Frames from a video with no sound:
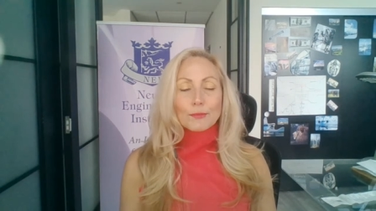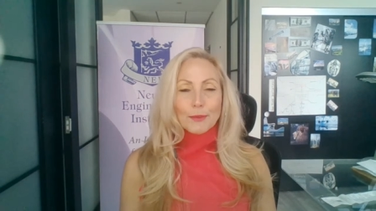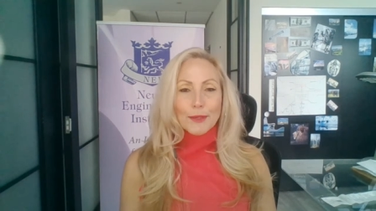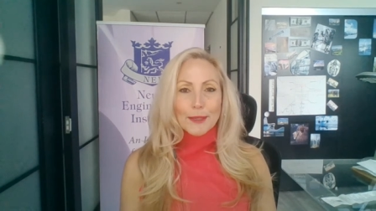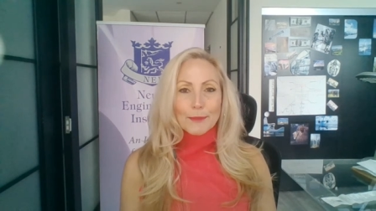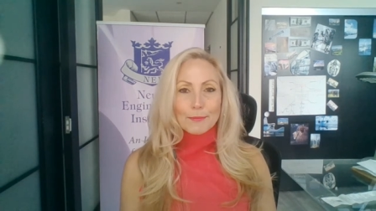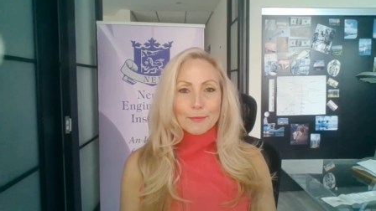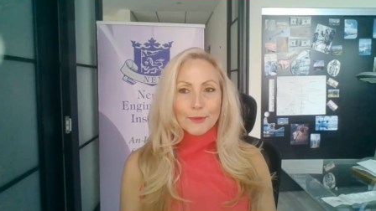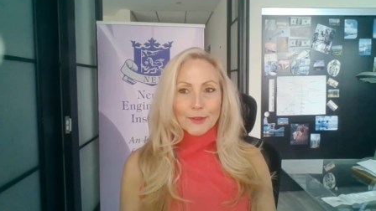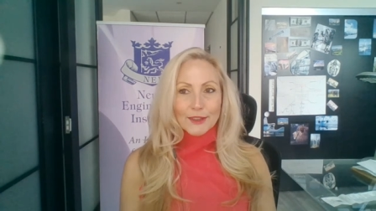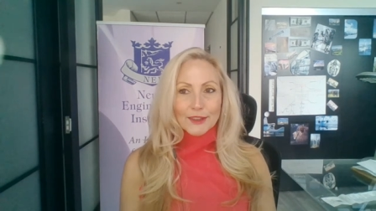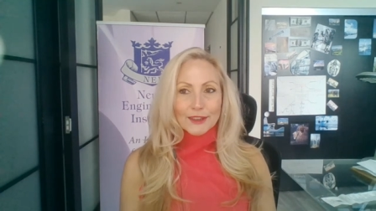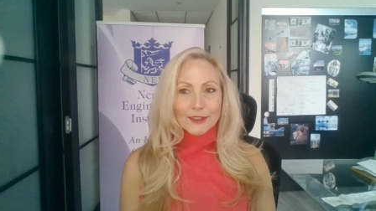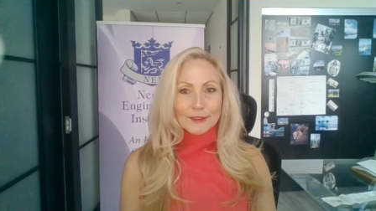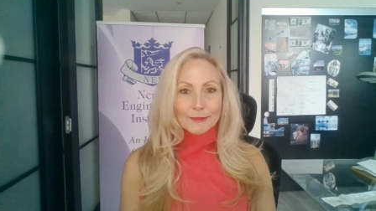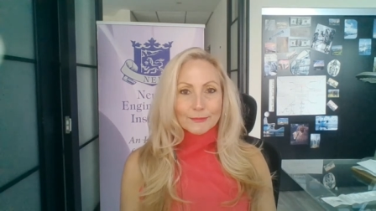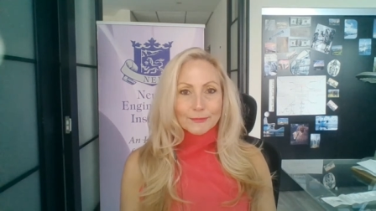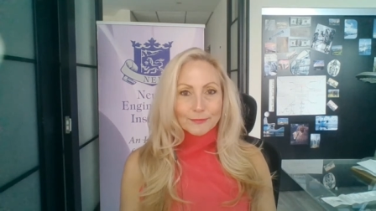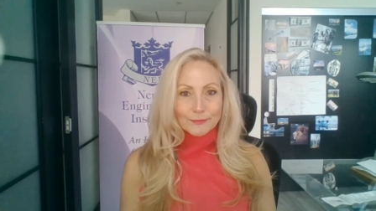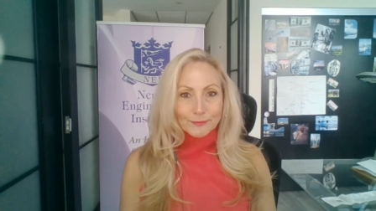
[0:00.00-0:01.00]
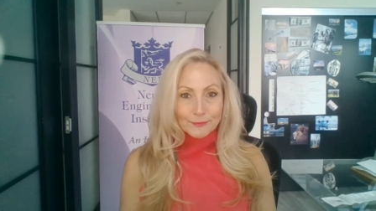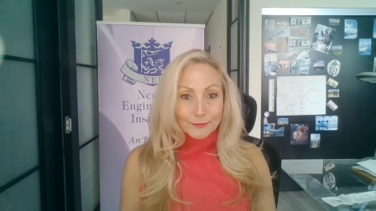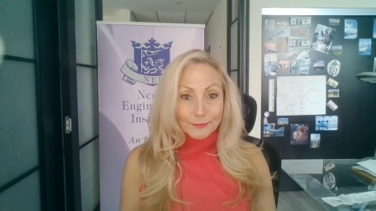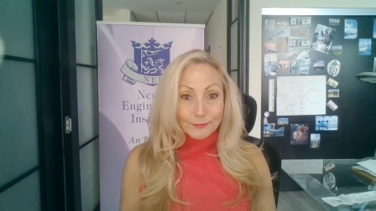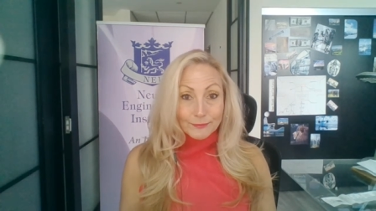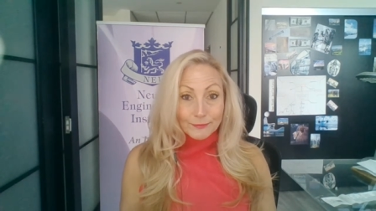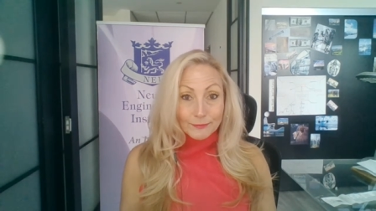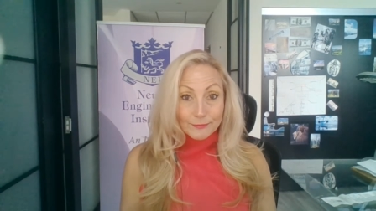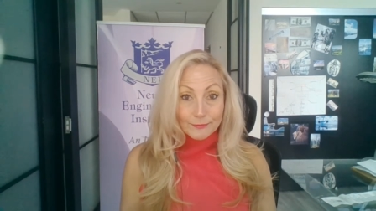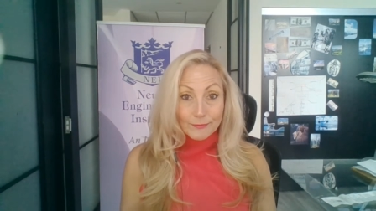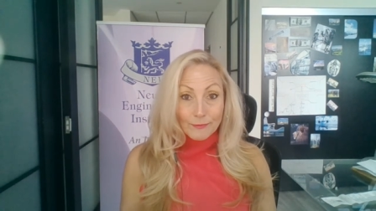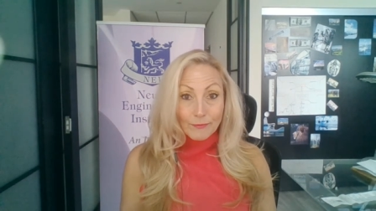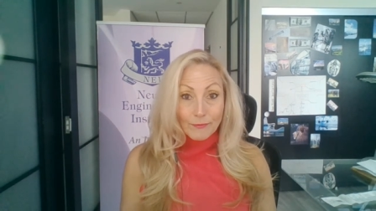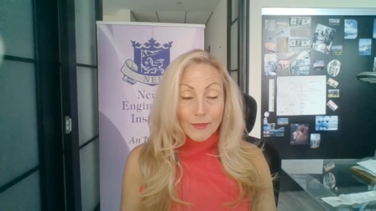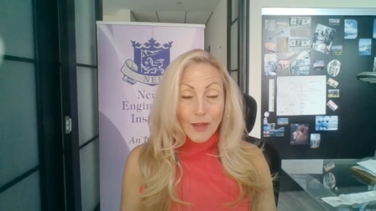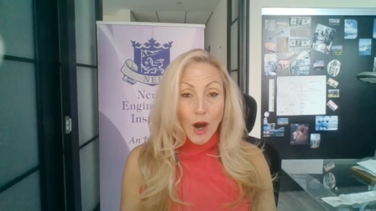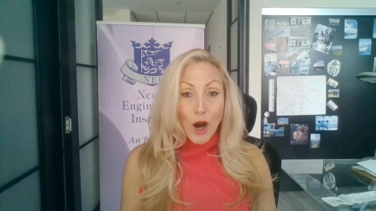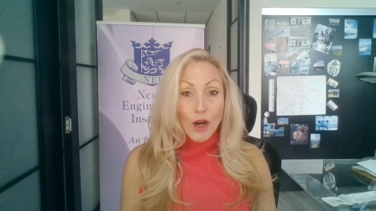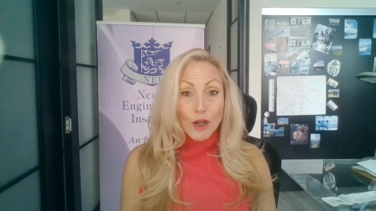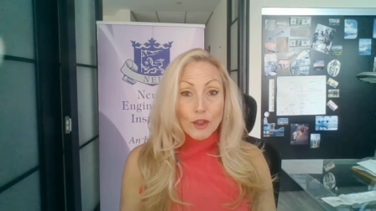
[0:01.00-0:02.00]
people
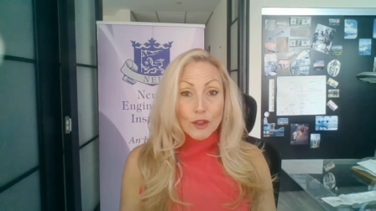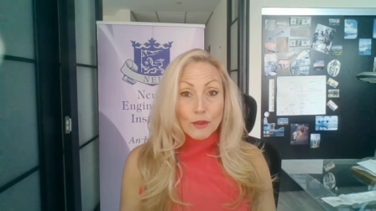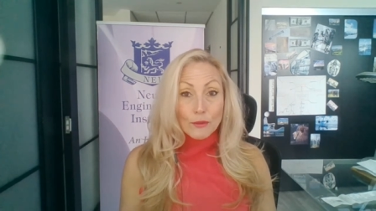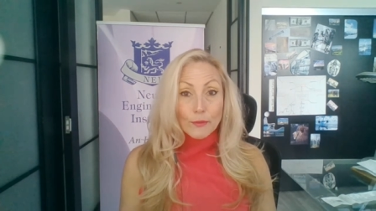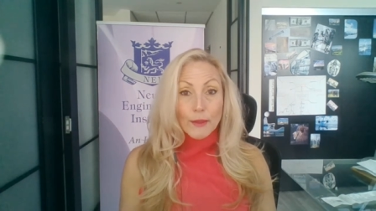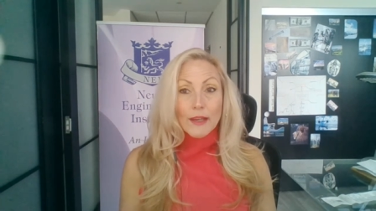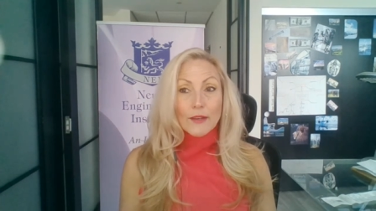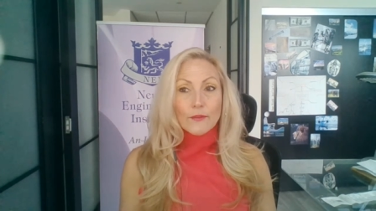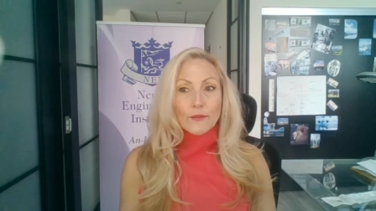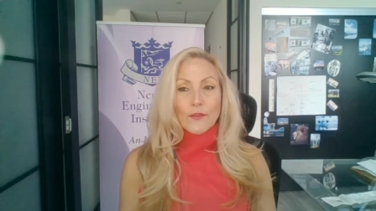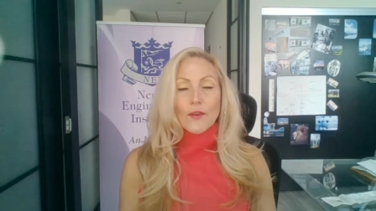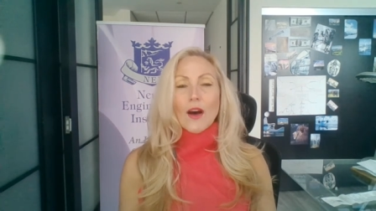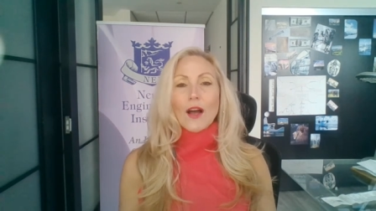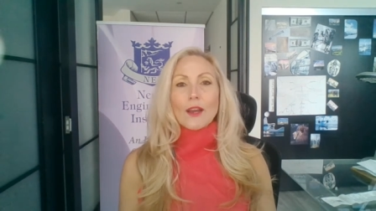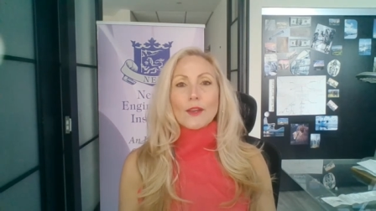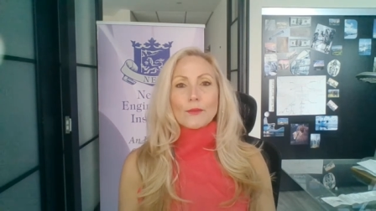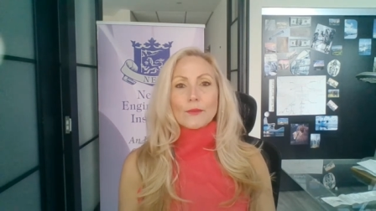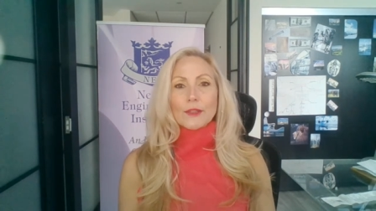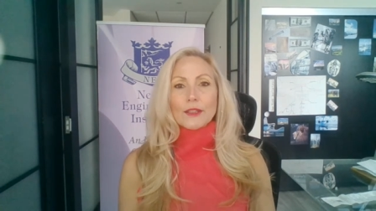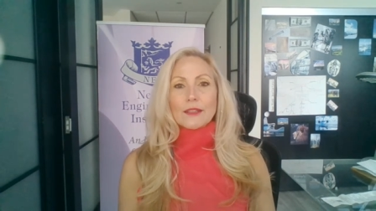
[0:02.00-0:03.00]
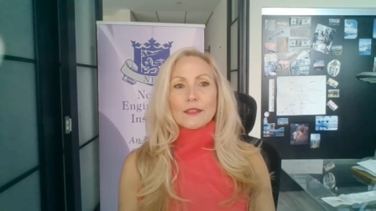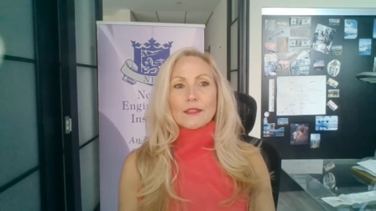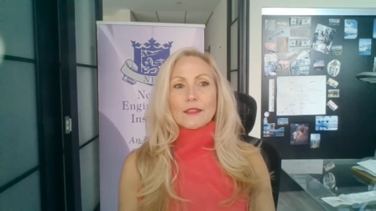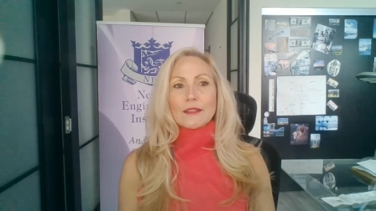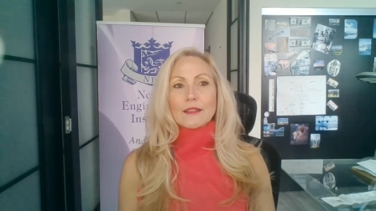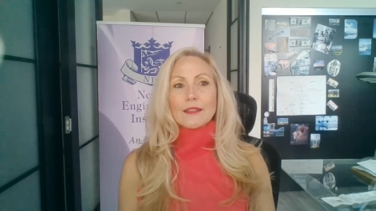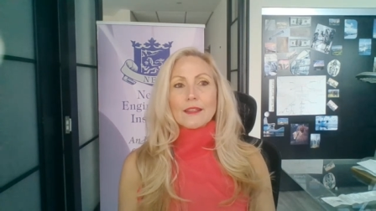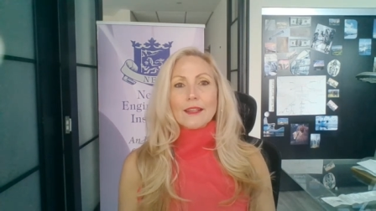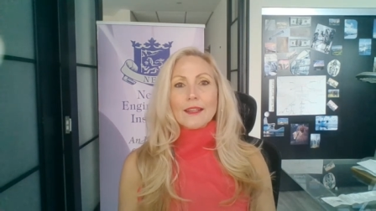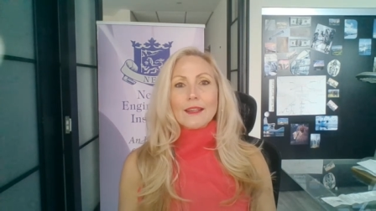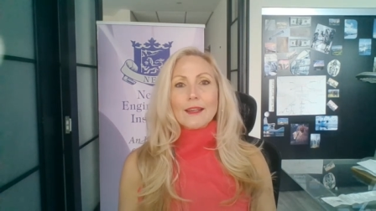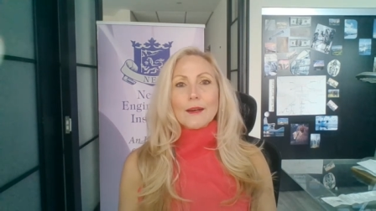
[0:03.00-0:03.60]
are great followers.